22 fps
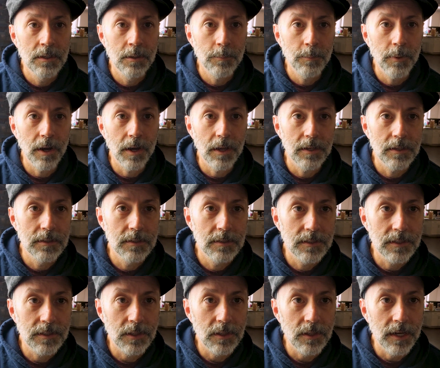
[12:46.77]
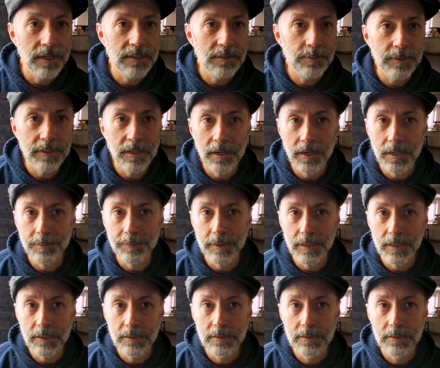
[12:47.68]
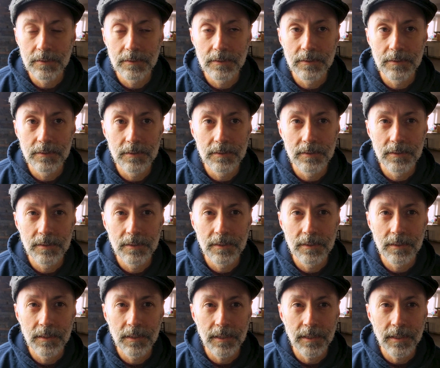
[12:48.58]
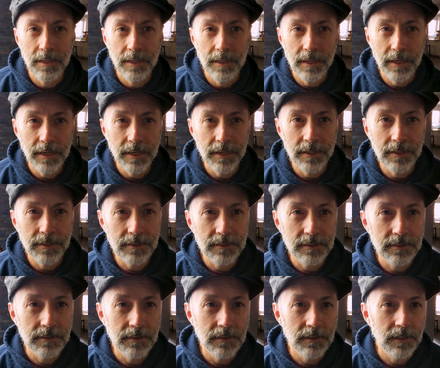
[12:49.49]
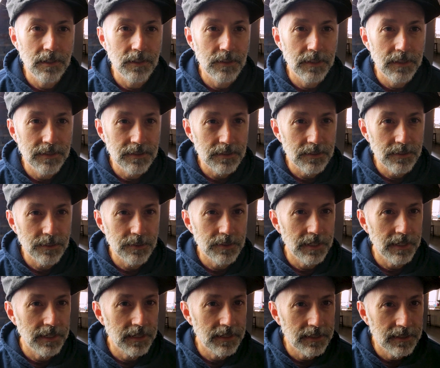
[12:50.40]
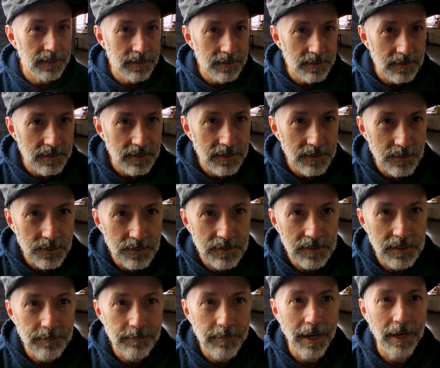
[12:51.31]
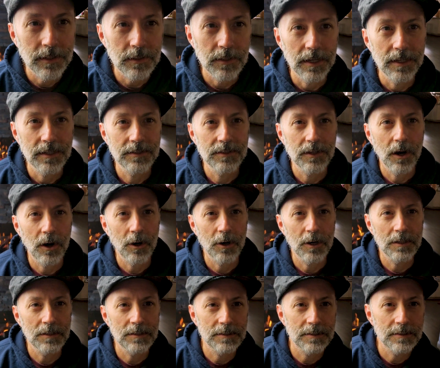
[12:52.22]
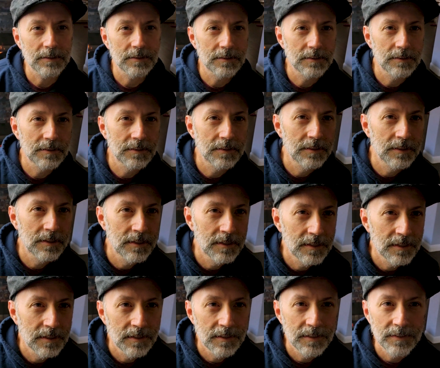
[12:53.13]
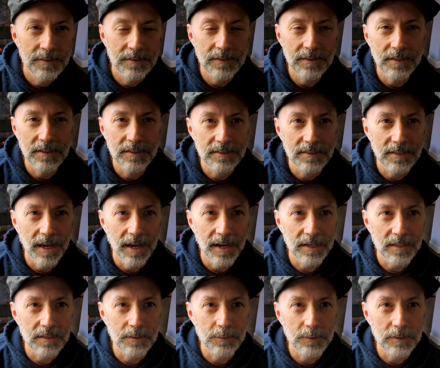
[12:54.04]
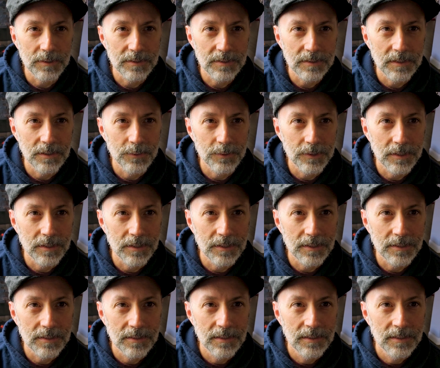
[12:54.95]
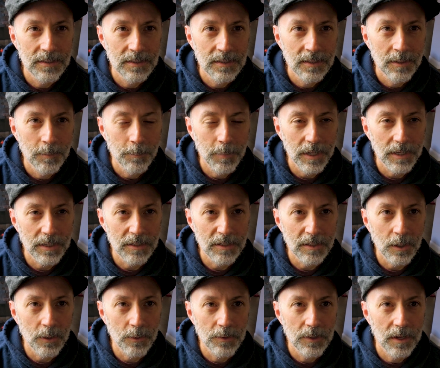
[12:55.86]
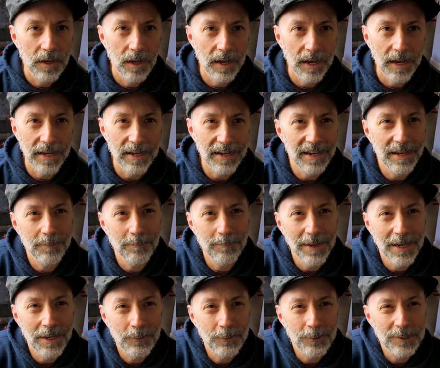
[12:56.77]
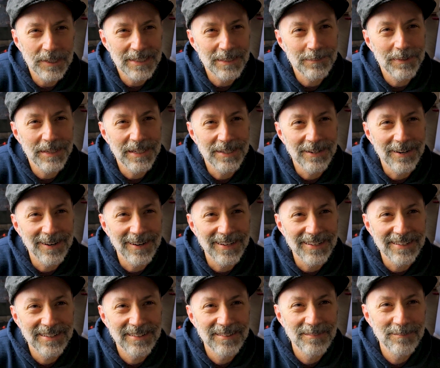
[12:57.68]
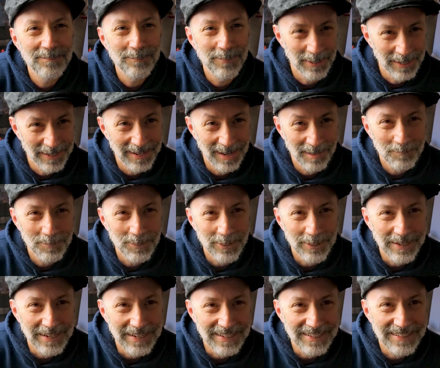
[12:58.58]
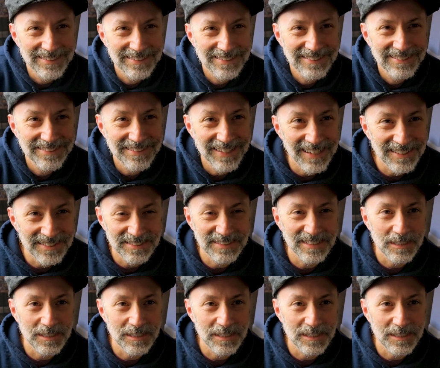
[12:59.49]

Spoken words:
But the light's behind me. And, it's creating an interesting backlight. It's hard to see exactly what's going on. But, it may work, it may not, but I'm playing. That's the